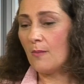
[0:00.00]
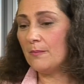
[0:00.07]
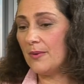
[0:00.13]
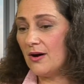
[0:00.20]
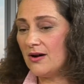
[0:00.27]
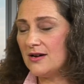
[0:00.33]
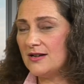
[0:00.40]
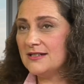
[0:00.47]

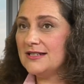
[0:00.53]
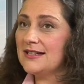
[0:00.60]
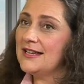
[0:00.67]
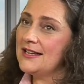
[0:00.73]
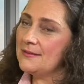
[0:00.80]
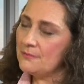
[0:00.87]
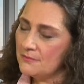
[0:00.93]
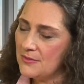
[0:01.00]
Bond,
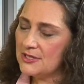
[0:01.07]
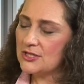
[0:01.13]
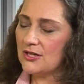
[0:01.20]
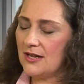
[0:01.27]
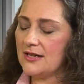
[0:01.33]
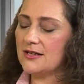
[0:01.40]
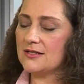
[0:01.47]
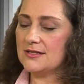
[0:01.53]
much
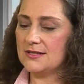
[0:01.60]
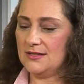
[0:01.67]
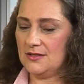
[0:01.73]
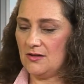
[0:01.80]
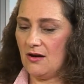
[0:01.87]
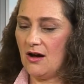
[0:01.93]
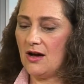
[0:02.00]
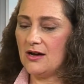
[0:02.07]
like a
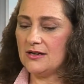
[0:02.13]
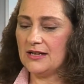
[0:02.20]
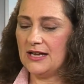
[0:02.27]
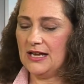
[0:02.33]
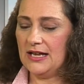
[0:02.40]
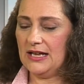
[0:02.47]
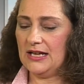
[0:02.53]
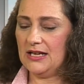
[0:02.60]
stock,
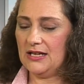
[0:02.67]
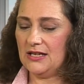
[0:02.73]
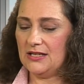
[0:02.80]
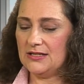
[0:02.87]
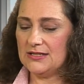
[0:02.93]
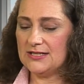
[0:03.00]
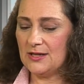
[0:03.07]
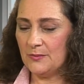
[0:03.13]

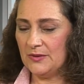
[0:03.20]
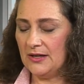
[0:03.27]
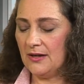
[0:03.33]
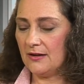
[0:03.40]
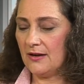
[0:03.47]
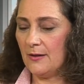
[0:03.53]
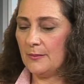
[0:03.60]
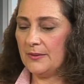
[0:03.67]
is something a
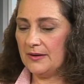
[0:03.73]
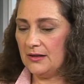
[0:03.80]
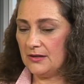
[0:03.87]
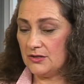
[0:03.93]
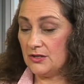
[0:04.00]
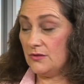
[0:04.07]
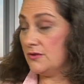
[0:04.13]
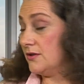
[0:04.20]
company
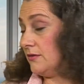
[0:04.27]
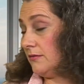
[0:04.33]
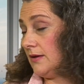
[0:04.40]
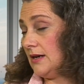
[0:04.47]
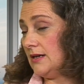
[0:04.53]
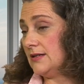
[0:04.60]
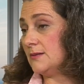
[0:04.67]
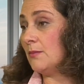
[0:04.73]
issues to
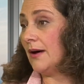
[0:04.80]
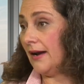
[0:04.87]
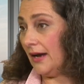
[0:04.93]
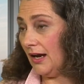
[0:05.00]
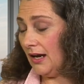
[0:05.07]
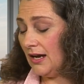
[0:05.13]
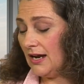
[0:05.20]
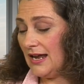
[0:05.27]
raise
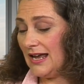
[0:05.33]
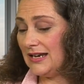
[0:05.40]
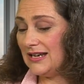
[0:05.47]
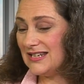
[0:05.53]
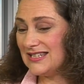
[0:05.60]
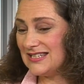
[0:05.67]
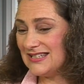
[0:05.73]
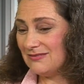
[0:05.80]
money, and
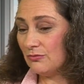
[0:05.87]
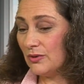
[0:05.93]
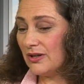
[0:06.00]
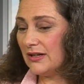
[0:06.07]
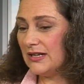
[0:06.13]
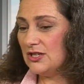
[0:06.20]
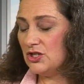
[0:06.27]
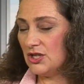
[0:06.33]
it's
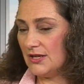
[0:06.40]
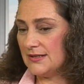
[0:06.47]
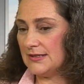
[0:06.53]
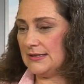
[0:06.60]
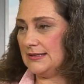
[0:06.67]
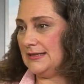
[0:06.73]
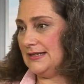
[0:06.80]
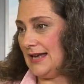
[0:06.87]
really
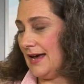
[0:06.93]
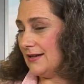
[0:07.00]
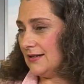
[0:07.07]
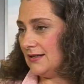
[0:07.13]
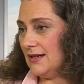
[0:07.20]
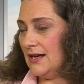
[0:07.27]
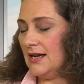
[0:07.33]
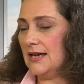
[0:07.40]
just
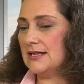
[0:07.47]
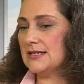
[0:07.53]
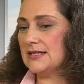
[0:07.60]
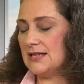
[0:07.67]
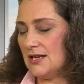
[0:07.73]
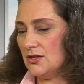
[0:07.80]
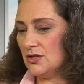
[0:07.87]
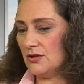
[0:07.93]
debt.
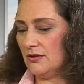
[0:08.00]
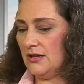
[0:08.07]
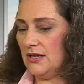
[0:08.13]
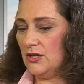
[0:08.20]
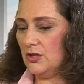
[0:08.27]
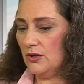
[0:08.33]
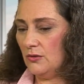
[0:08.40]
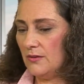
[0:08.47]
Essentially,
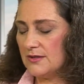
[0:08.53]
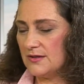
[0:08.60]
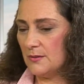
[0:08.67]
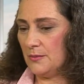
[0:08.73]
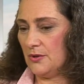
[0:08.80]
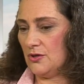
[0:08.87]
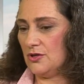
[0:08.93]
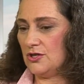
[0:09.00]
you as the
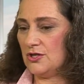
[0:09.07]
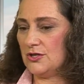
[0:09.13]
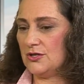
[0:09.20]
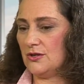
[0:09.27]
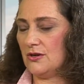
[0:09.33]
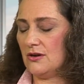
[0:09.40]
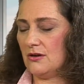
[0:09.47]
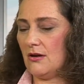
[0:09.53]

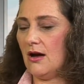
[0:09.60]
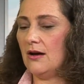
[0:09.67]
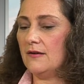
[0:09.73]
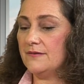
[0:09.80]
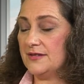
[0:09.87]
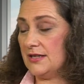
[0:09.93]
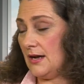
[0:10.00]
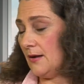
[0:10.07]
purchaser
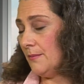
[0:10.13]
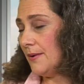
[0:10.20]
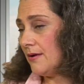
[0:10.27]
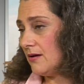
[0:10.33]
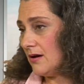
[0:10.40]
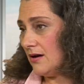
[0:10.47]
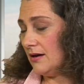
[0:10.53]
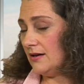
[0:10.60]
of, say, a
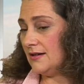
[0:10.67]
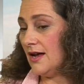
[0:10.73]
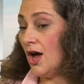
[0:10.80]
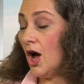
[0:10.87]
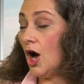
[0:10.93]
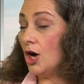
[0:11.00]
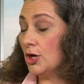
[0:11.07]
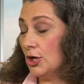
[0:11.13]
bond,
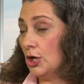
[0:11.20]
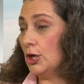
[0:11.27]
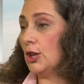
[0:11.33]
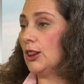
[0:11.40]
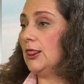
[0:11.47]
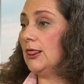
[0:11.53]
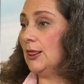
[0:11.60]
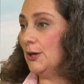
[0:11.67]
are
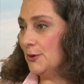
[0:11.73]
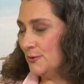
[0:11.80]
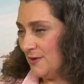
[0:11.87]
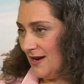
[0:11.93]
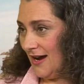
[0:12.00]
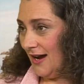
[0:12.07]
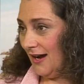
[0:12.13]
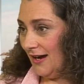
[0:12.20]

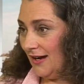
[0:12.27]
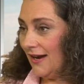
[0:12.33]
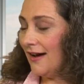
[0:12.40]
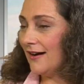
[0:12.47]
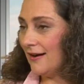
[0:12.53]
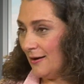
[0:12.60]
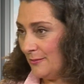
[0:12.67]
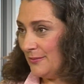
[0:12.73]
loaning a
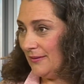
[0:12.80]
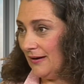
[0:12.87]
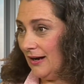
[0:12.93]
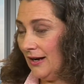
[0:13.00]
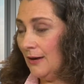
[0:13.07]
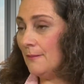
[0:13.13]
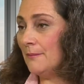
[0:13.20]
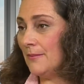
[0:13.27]

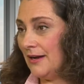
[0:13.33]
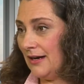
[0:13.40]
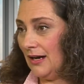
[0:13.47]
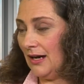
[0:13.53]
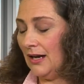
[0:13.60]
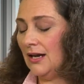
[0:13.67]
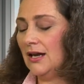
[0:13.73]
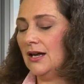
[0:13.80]
company
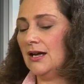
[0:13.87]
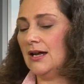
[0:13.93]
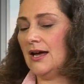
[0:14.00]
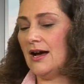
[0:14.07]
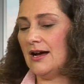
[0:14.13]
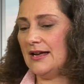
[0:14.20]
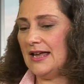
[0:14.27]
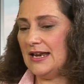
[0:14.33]
money.
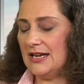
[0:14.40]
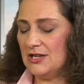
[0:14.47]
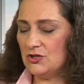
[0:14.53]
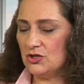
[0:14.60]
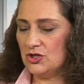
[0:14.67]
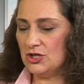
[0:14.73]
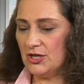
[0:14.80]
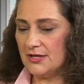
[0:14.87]
And
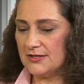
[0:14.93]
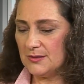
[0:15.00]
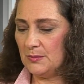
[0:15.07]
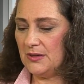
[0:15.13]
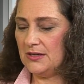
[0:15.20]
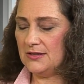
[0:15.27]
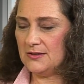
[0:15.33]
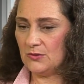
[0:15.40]
it's just
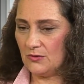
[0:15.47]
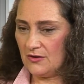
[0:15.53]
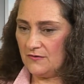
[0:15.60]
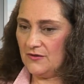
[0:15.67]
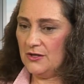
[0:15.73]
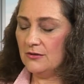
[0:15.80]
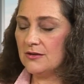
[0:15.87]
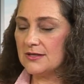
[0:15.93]
been sort of
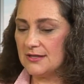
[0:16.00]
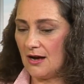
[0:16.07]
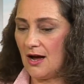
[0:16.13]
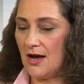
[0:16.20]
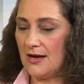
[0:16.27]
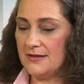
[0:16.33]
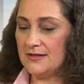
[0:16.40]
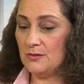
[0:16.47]

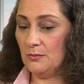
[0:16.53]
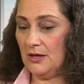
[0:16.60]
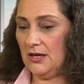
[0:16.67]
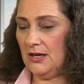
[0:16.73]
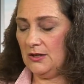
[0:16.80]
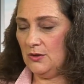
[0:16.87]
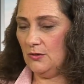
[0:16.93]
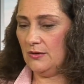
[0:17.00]
unitized,
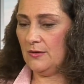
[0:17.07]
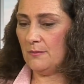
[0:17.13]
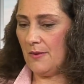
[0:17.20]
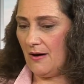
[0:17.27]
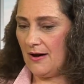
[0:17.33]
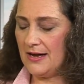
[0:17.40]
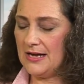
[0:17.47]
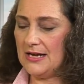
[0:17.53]
meaning you can
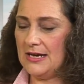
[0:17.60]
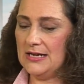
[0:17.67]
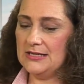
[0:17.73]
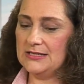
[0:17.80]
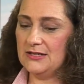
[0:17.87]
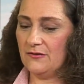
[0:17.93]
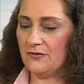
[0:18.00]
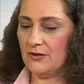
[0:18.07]
buy it in
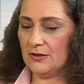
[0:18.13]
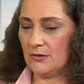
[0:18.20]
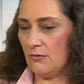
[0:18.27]
different